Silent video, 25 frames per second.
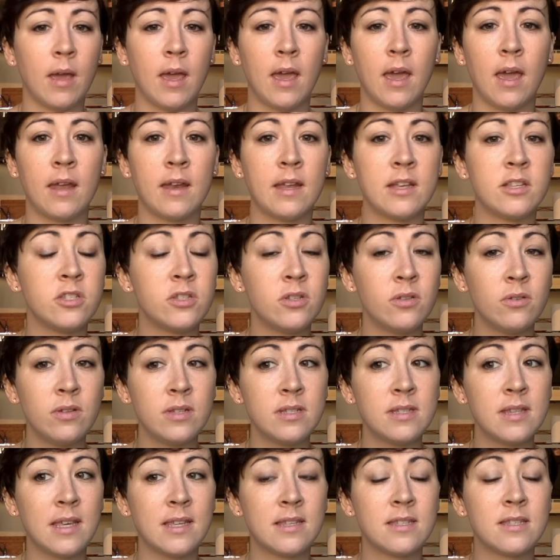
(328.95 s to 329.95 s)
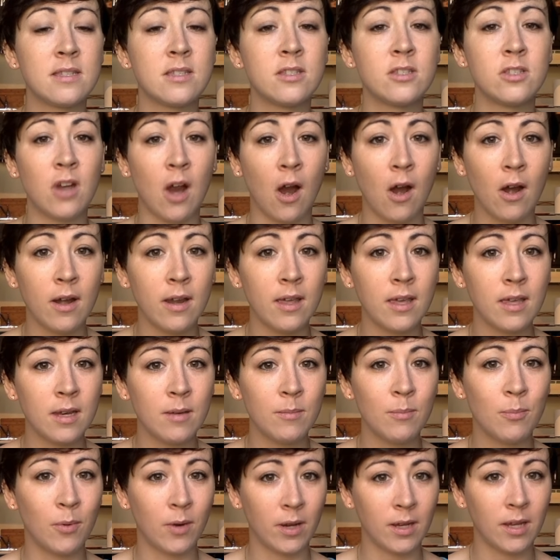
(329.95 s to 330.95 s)
And as soon as they
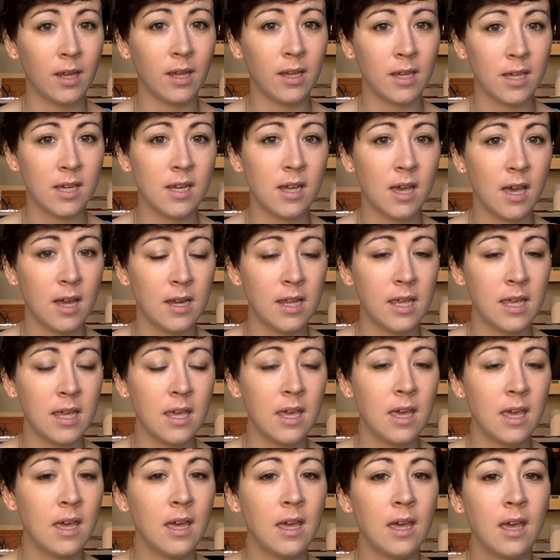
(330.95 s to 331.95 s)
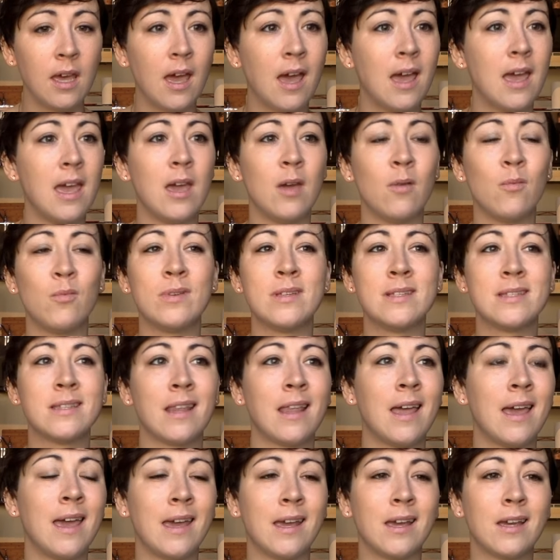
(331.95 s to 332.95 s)
started bringing in honey, it was
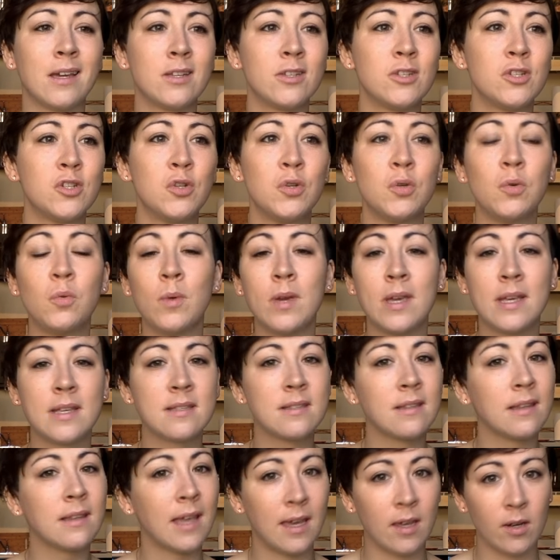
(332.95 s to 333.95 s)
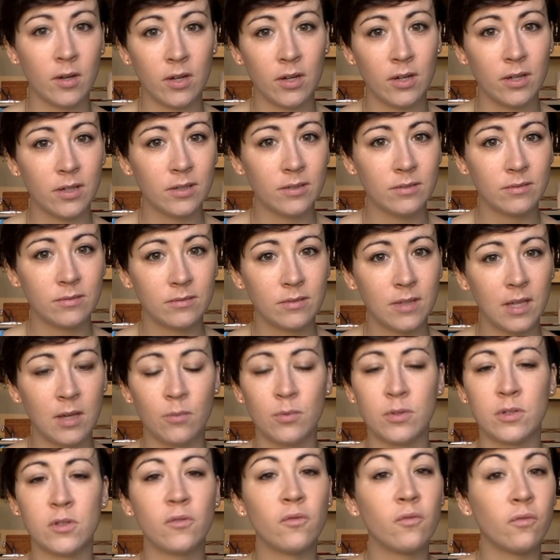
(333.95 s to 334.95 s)
like 2 weeks later, it
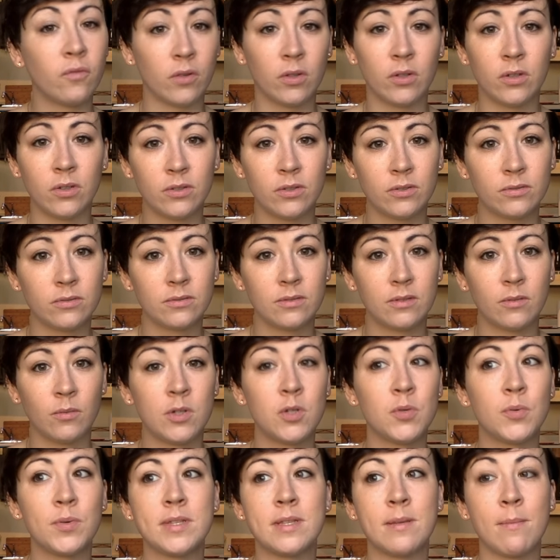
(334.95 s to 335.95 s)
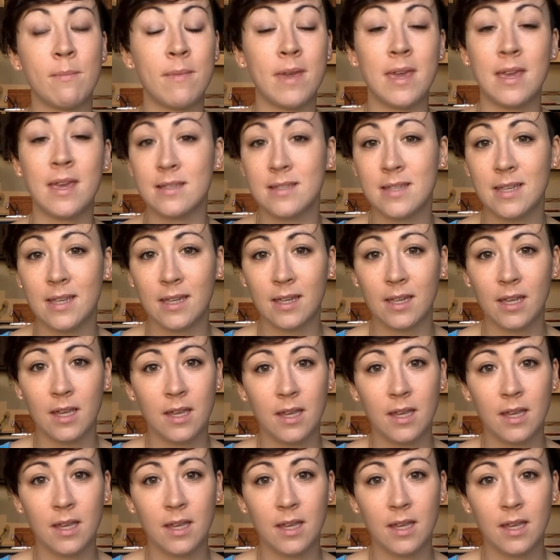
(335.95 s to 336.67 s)
was full, which was amazing.